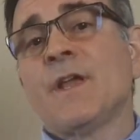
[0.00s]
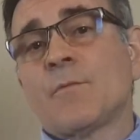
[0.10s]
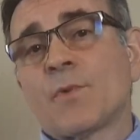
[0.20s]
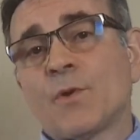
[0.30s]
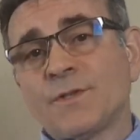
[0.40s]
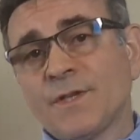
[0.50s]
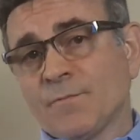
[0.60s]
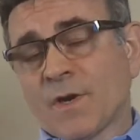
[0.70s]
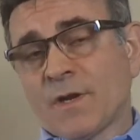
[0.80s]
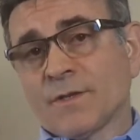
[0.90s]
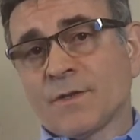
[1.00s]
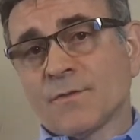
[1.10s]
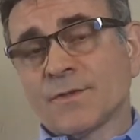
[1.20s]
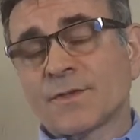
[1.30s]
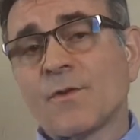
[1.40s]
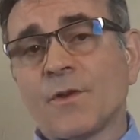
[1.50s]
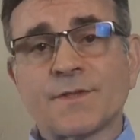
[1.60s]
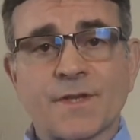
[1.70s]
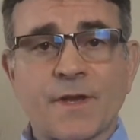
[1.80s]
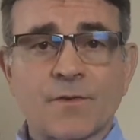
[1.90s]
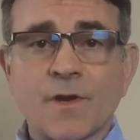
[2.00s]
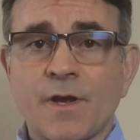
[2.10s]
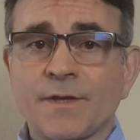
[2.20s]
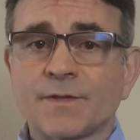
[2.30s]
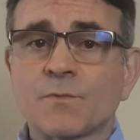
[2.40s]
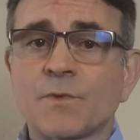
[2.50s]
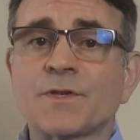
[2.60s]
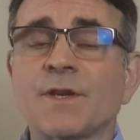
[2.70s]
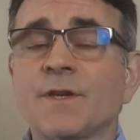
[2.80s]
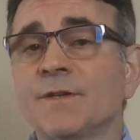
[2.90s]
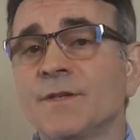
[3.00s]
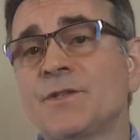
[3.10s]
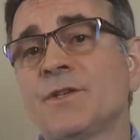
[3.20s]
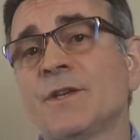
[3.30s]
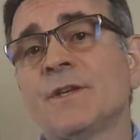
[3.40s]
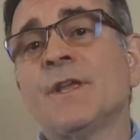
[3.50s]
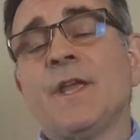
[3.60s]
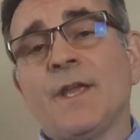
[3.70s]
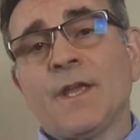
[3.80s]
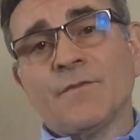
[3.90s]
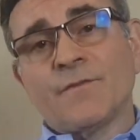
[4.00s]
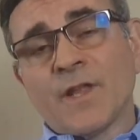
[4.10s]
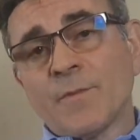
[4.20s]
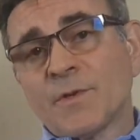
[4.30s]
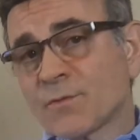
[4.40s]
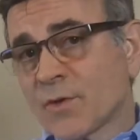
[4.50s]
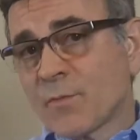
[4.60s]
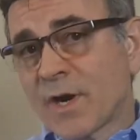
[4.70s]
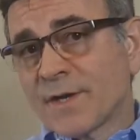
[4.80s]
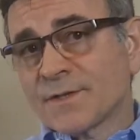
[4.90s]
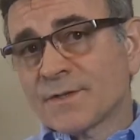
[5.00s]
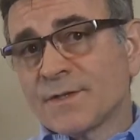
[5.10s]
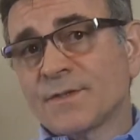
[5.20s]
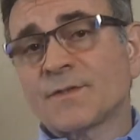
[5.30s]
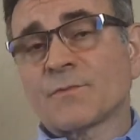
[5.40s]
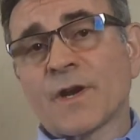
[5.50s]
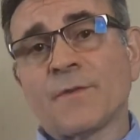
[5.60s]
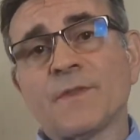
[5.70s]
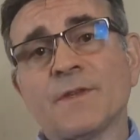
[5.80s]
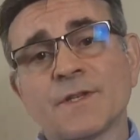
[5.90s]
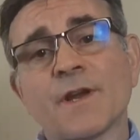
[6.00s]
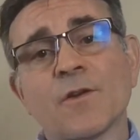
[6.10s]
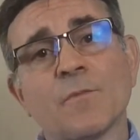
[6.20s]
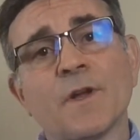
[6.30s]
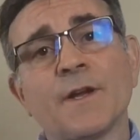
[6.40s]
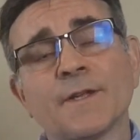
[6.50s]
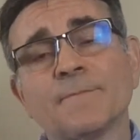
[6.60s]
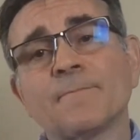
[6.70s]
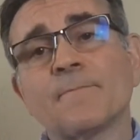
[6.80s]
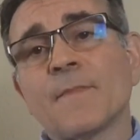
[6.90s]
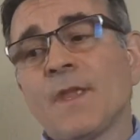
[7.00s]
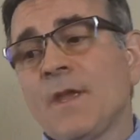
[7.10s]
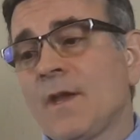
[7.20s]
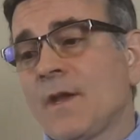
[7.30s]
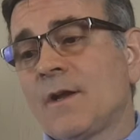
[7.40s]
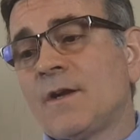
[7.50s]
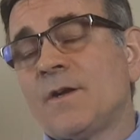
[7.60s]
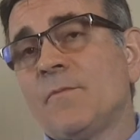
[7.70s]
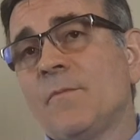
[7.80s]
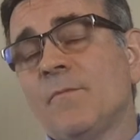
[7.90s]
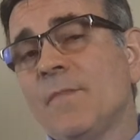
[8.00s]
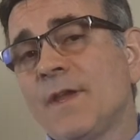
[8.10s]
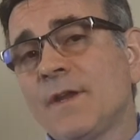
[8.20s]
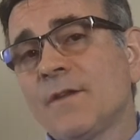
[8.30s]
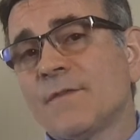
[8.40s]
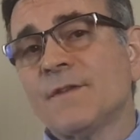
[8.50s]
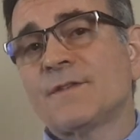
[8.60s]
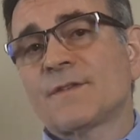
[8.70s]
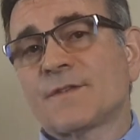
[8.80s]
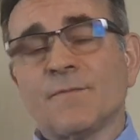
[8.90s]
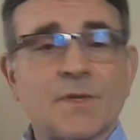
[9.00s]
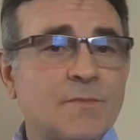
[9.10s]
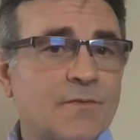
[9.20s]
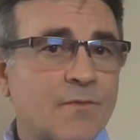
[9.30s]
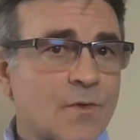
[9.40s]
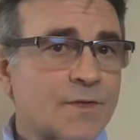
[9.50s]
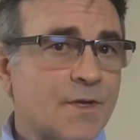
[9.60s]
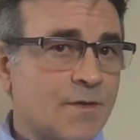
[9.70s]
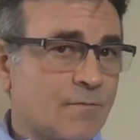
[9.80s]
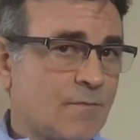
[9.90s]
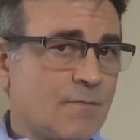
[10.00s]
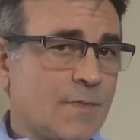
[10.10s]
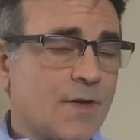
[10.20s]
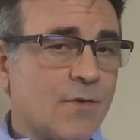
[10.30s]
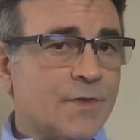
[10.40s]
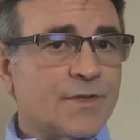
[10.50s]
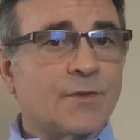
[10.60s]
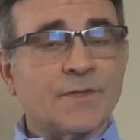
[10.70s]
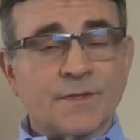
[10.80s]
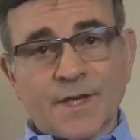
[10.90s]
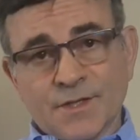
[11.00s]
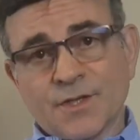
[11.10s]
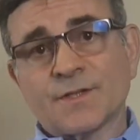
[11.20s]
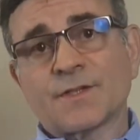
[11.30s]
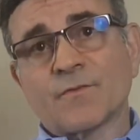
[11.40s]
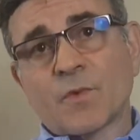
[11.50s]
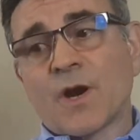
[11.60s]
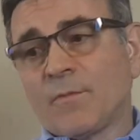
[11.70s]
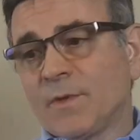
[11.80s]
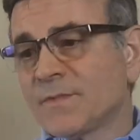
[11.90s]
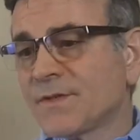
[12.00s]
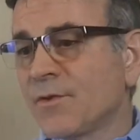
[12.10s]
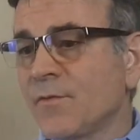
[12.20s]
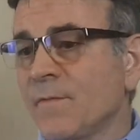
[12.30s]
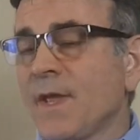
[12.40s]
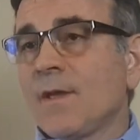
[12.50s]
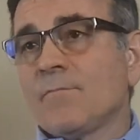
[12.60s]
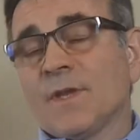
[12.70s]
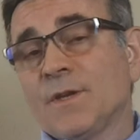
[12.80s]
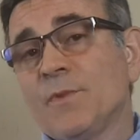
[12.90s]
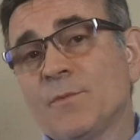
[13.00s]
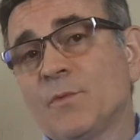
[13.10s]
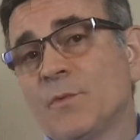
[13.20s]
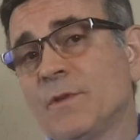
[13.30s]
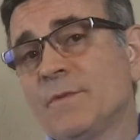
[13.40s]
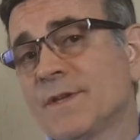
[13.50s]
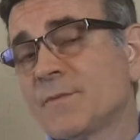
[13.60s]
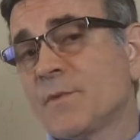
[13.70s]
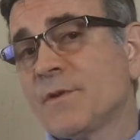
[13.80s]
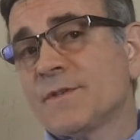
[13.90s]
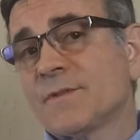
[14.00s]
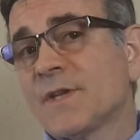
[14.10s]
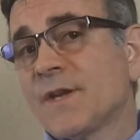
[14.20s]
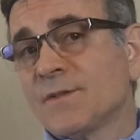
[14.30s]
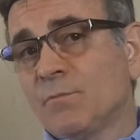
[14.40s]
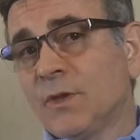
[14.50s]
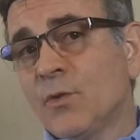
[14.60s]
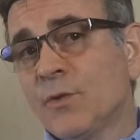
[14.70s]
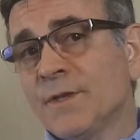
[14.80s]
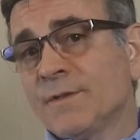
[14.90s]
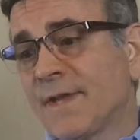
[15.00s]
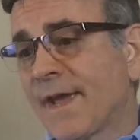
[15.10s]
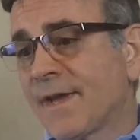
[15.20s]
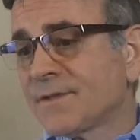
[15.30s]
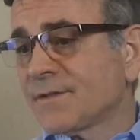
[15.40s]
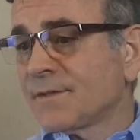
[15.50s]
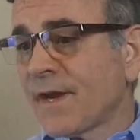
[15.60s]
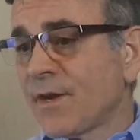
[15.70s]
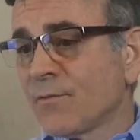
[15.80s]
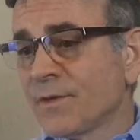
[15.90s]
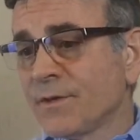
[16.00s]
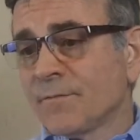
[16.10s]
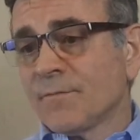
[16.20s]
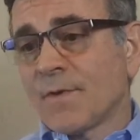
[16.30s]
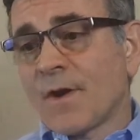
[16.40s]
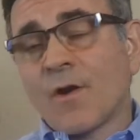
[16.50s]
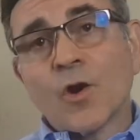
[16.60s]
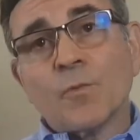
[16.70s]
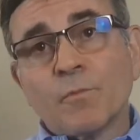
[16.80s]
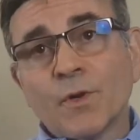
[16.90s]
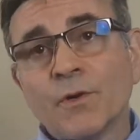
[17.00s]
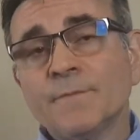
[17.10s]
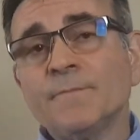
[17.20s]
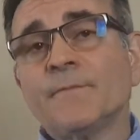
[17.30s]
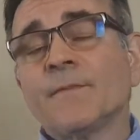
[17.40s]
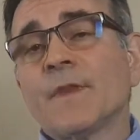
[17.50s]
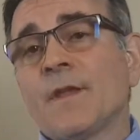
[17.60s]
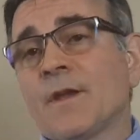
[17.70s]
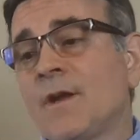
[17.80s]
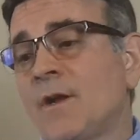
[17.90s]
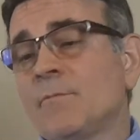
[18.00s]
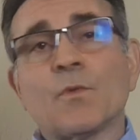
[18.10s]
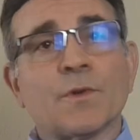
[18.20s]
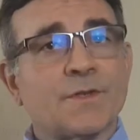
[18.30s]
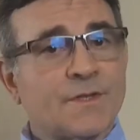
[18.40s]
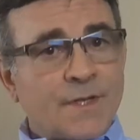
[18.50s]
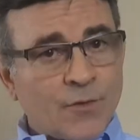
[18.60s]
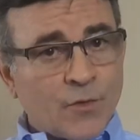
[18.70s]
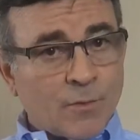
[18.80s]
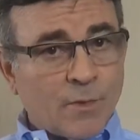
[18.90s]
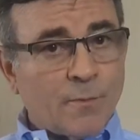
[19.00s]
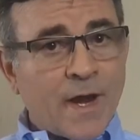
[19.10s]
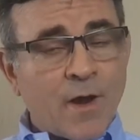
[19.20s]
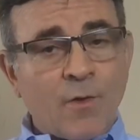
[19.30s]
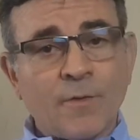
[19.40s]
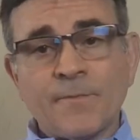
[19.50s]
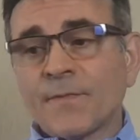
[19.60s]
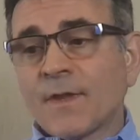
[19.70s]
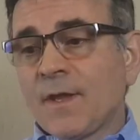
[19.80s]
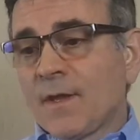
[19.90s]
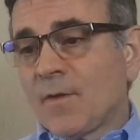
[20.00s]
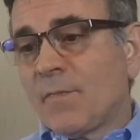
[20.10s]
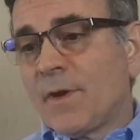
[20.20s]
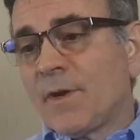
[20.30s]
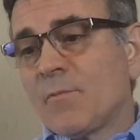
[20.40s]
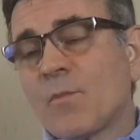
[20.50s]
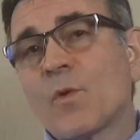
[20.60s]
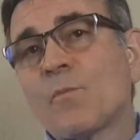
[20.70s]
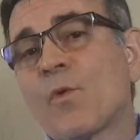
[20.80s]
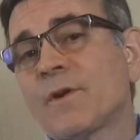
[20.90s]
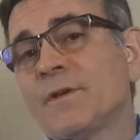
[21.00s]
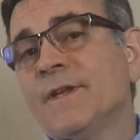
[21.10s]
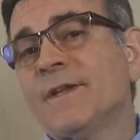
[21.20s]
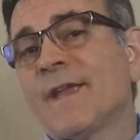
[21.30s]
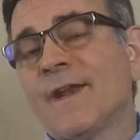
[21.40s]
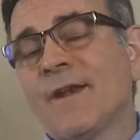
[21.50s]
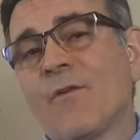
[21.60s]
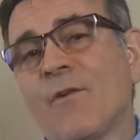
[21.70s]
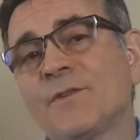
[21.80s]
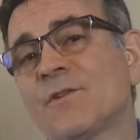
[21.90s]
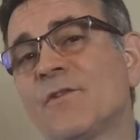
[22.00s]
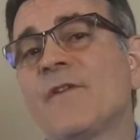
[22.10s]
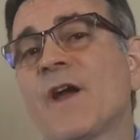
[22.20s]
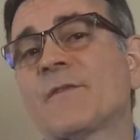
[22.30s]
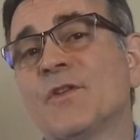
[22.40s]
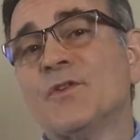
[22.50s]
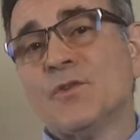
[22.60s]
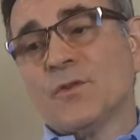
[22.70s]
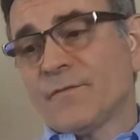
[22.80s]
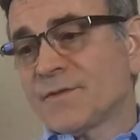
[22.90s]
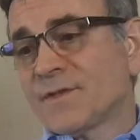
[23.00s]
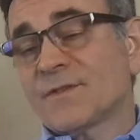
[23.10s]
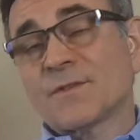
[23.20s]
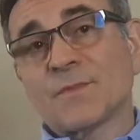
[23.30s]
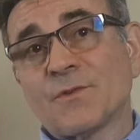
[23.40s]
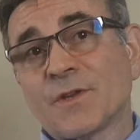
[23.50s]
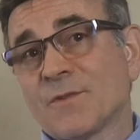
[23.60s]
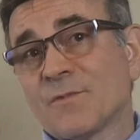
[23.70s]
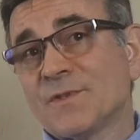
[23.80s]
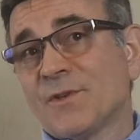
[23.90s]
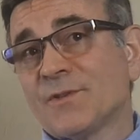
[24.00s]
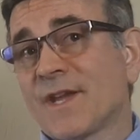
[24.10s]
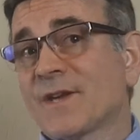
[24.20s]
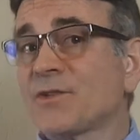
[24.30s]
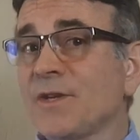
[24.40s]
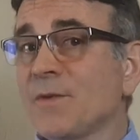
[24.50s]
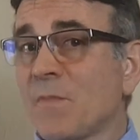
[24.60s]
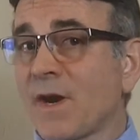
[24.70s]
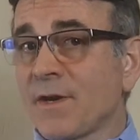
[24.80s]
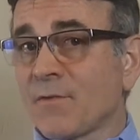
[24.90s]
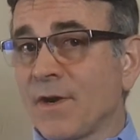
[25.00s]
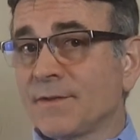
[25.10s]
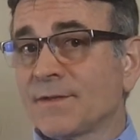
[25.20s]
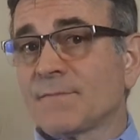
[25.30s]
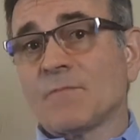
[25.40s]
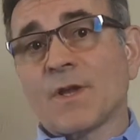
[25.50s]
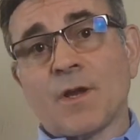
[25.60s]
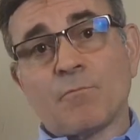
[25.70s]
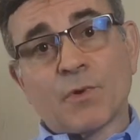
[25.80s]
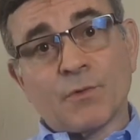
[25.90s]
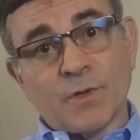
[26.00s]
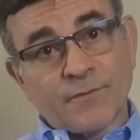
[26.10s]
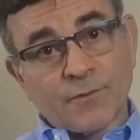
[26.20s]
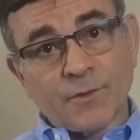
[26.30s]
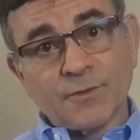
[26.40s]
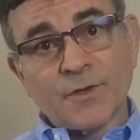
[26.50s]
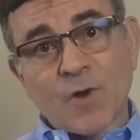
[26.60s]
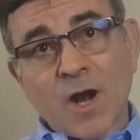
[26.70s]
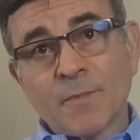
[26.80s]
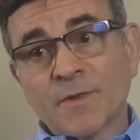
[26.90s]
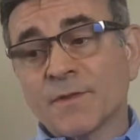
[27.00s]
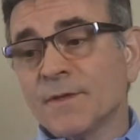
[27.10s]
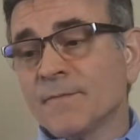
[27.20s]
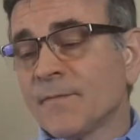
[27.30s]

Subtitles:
protein molecules called cytokines, which can initiate inflammatory processes throughout the entire body. Many of these symptoms, of course, can result in digestive problems. So many people will experience sometimes bloating, gas, diarrhea, heartburn, or just irritable bowel. But more importantly, it can also affect the nervous system. So it can result actually in migraines, peripheral neuropathy.